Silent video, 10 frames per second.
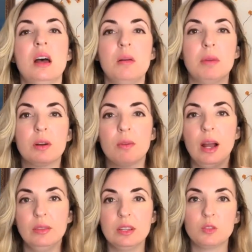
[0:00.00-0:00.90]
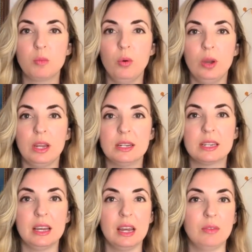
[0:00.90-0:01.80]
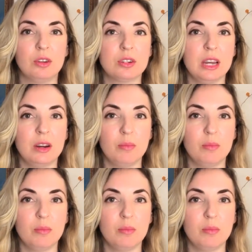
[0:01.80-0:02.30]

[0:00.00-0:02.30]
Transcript: But around this point, if you're a tenor,